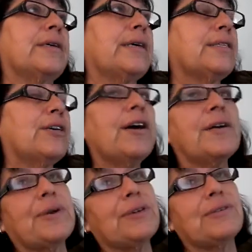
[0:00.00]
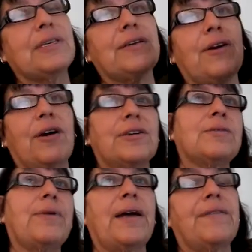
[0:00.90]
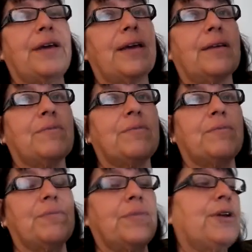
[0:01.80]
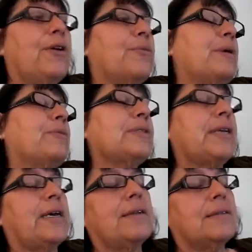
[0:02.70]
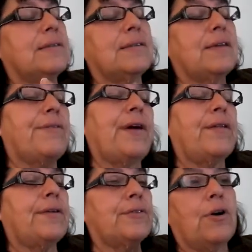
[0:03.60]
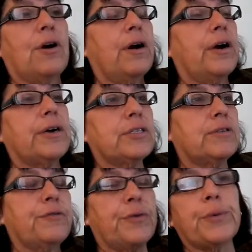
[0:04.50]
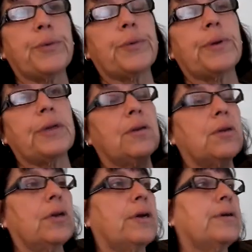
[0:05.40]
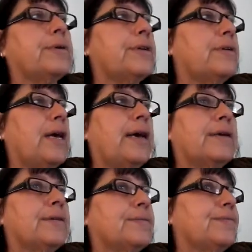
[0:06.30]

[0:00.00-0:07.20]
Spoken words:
it's hard when you see cars arriving and, people's taking stuff out of their cars and food and, and you're like,